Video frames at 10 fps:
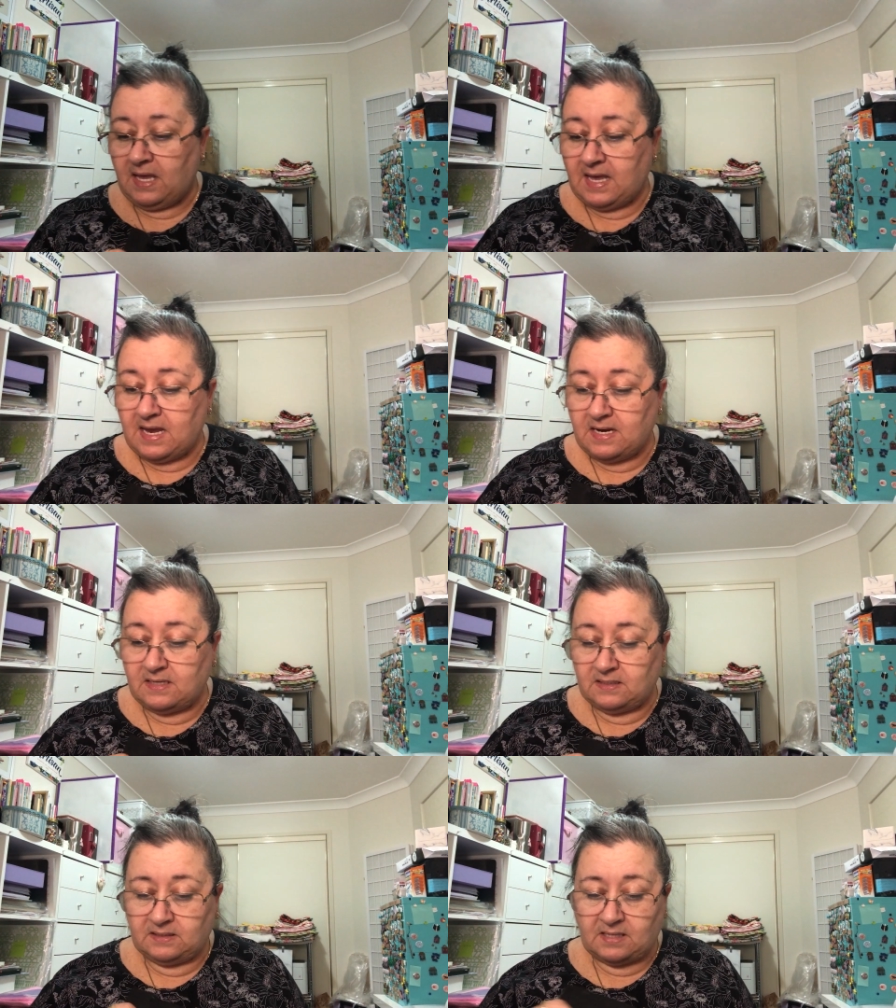
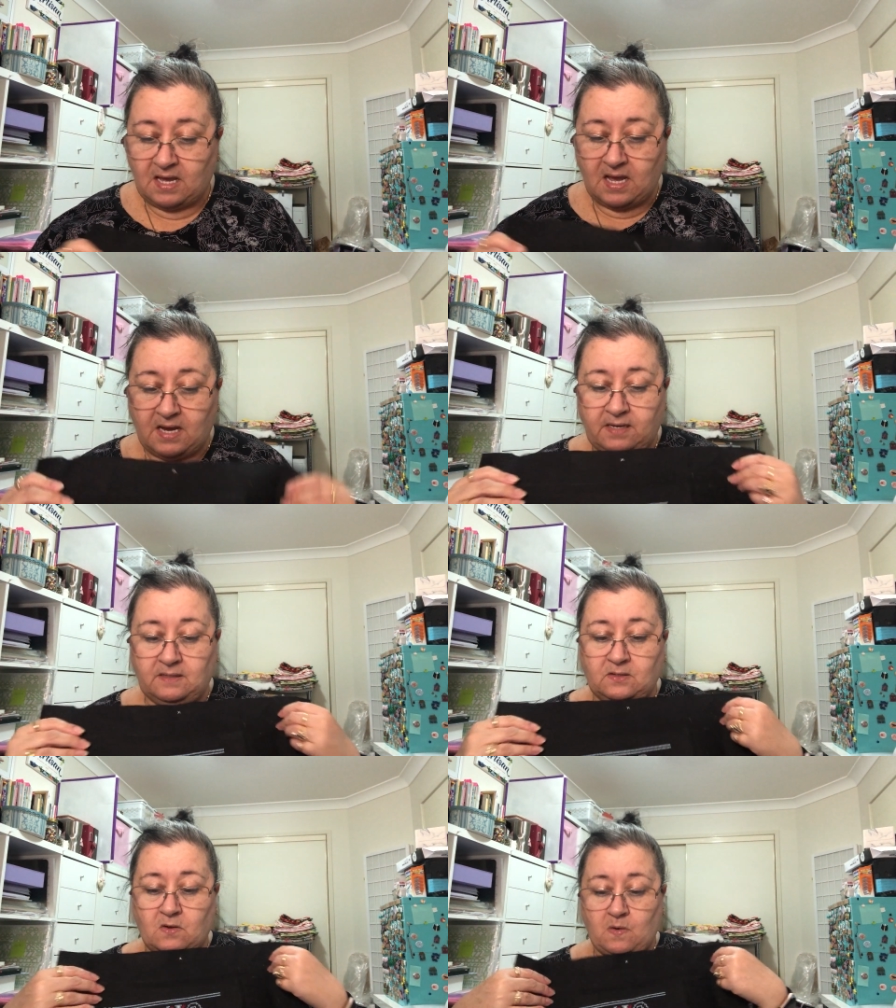And the
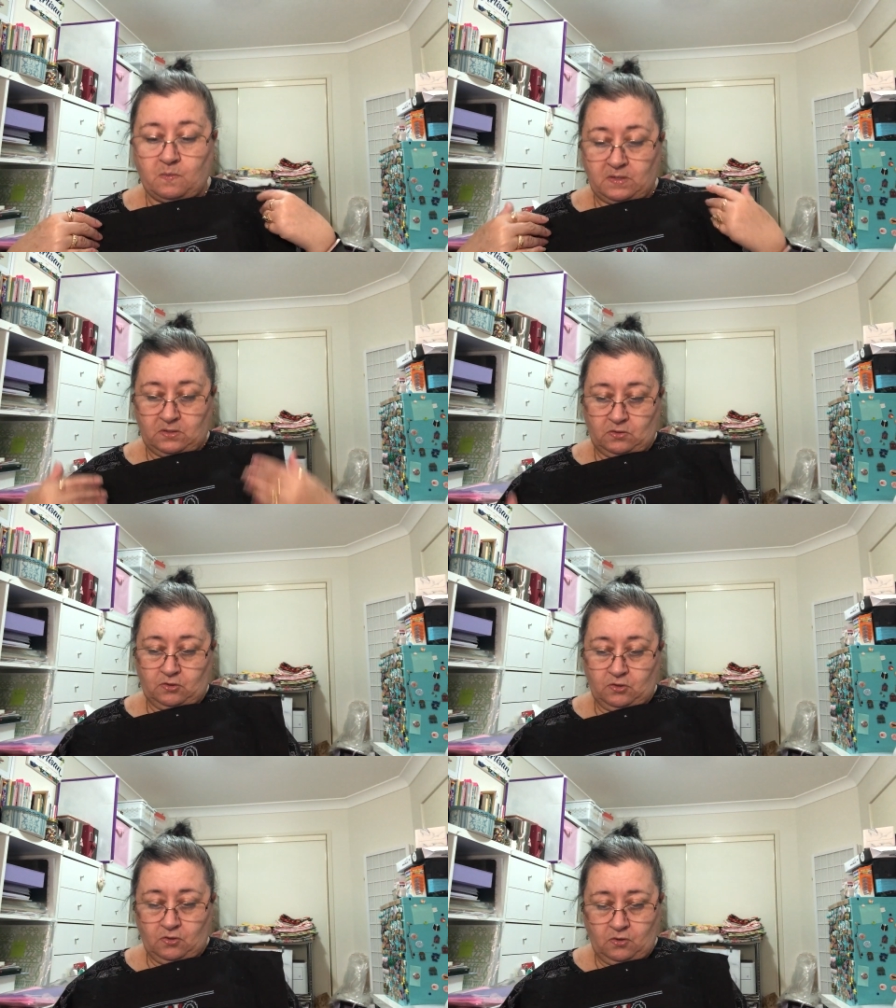Arnott's got
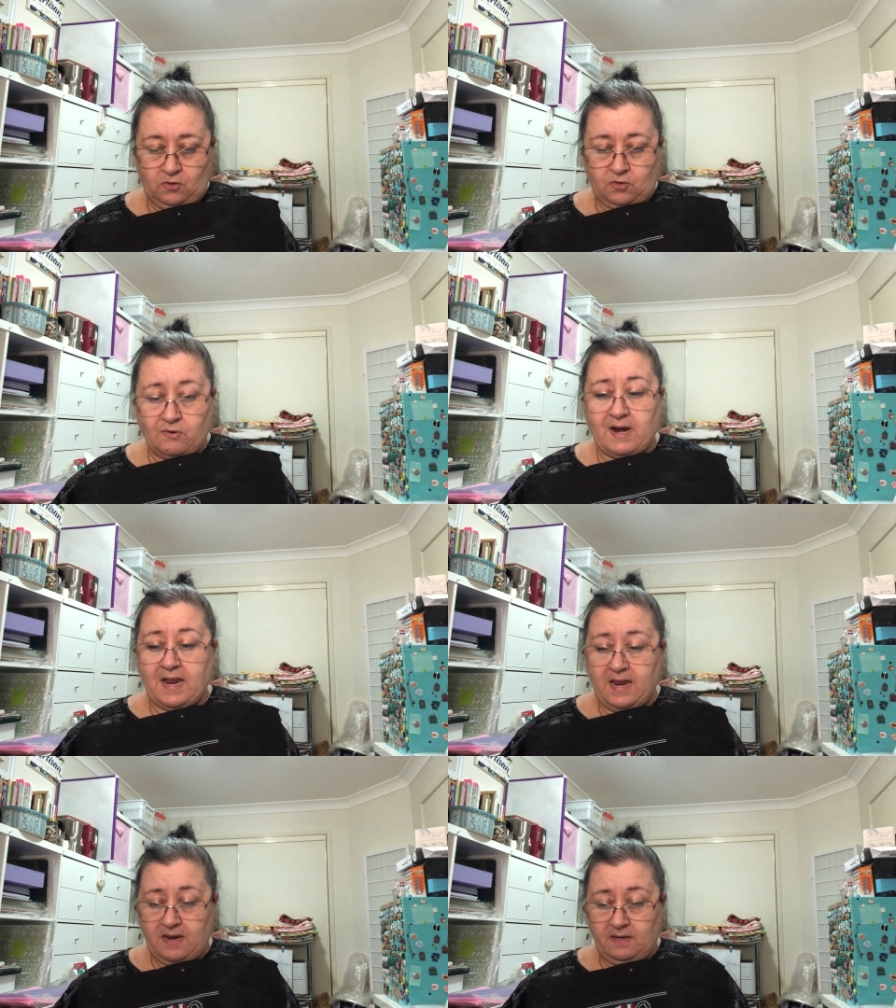
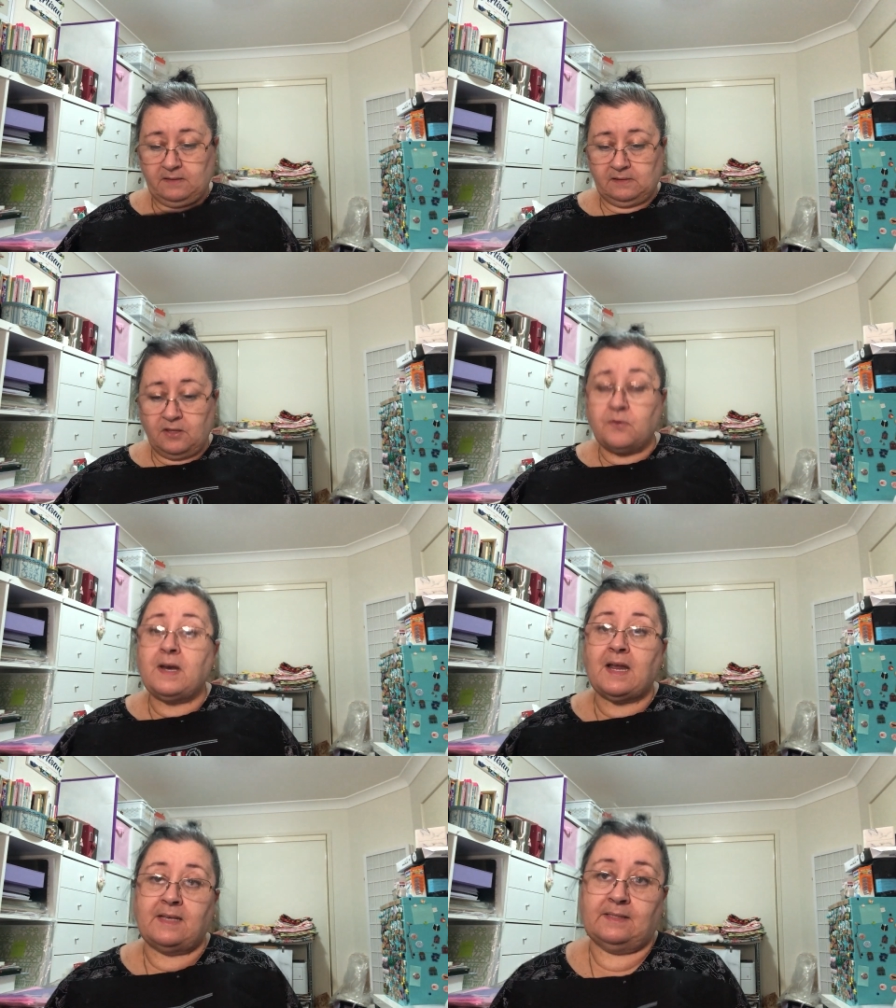3
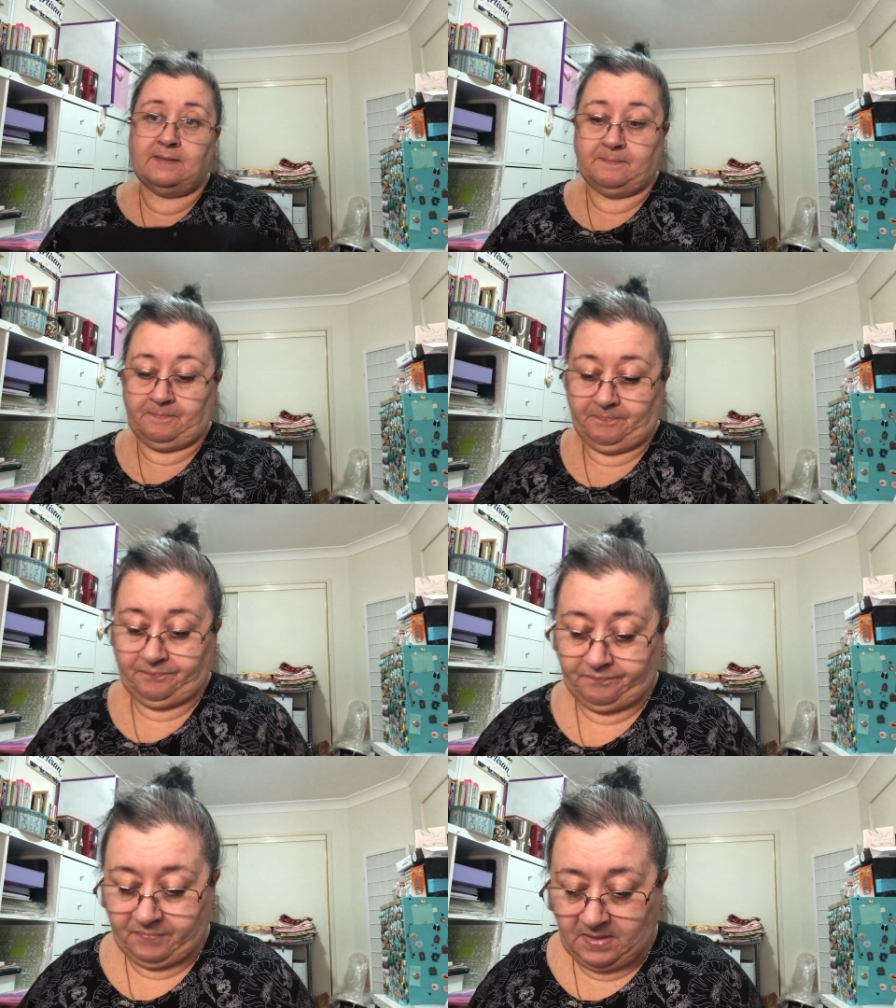days.
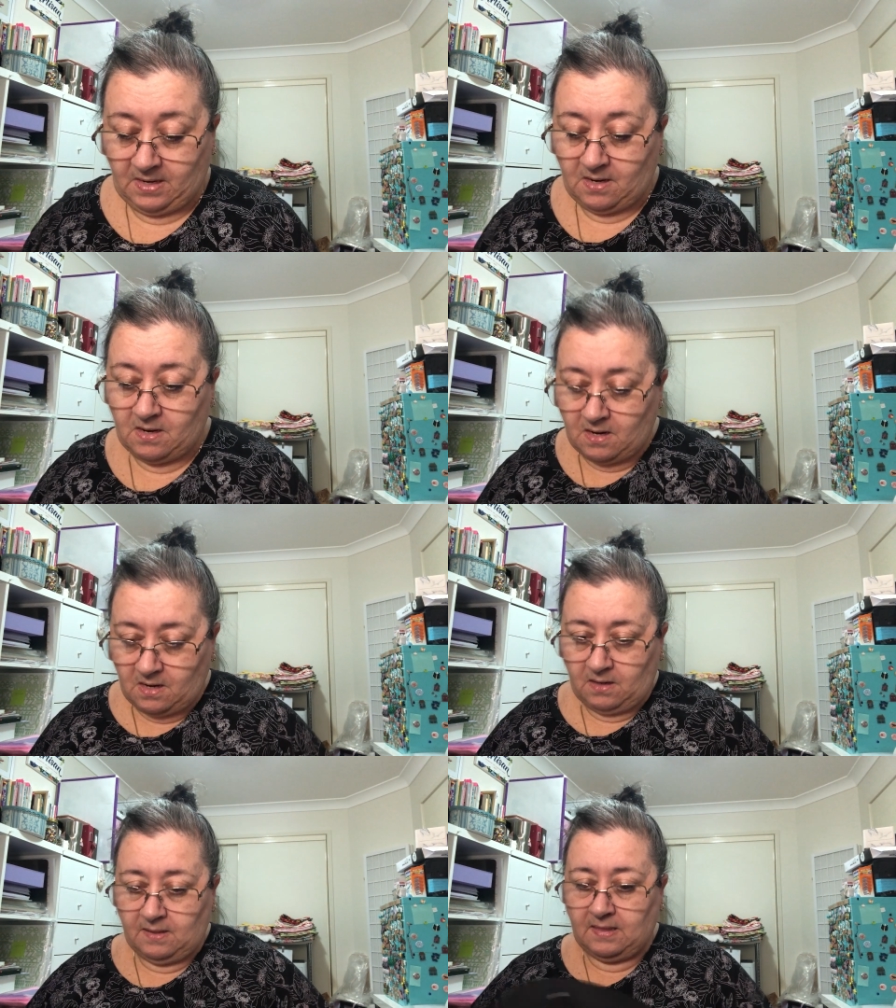
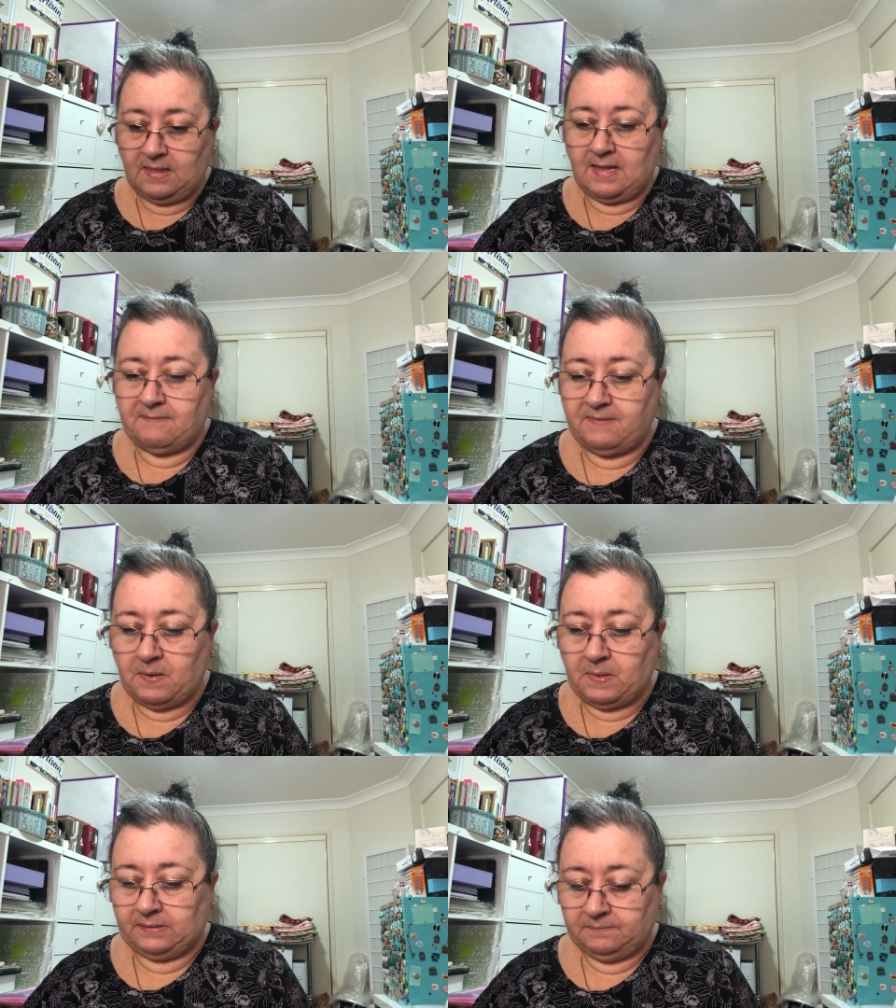Oh, love
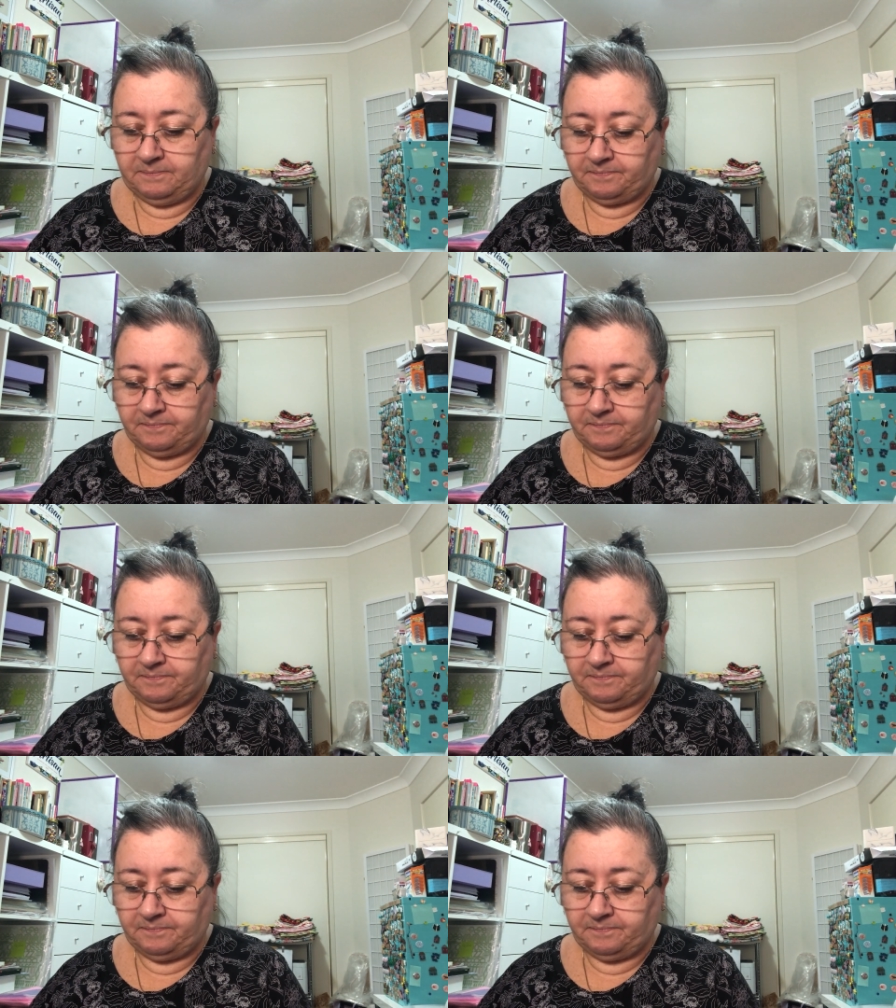that one.